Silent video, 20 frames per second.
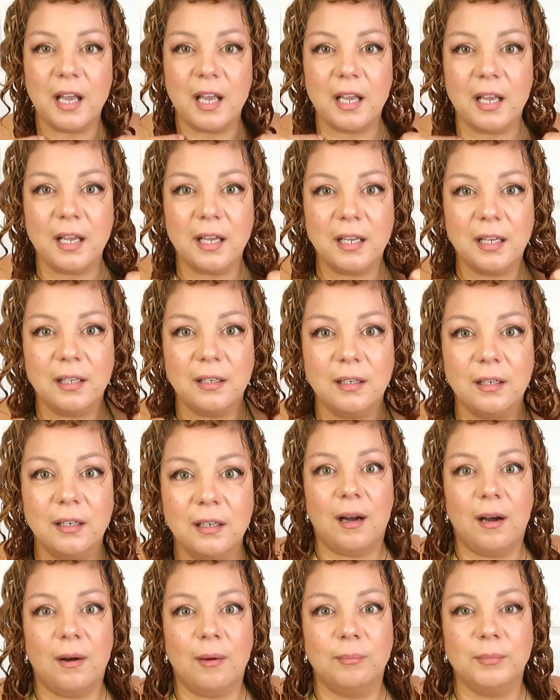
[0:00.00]
and
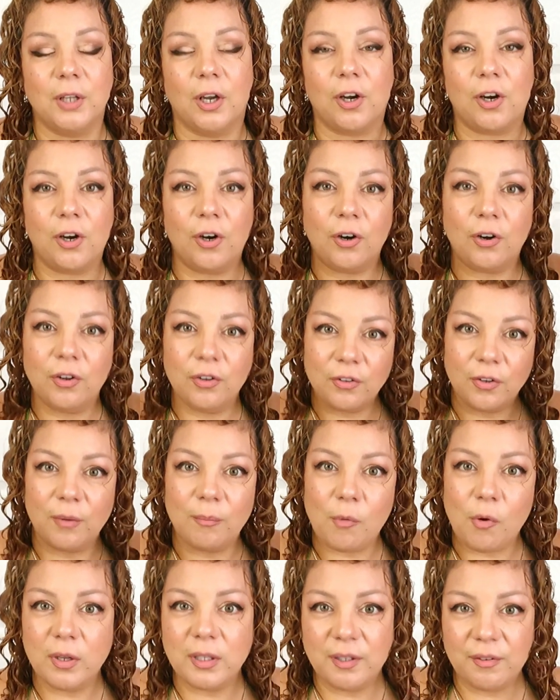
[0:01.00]
the curls are
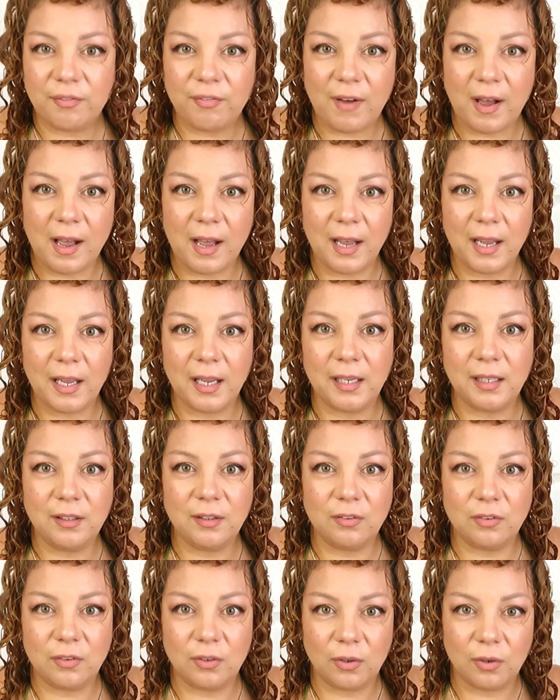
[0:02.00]
more defined.
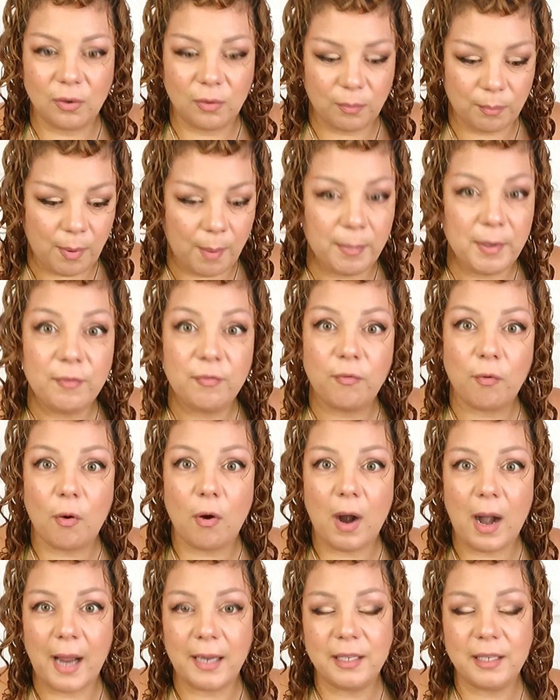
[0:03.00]
So, but before I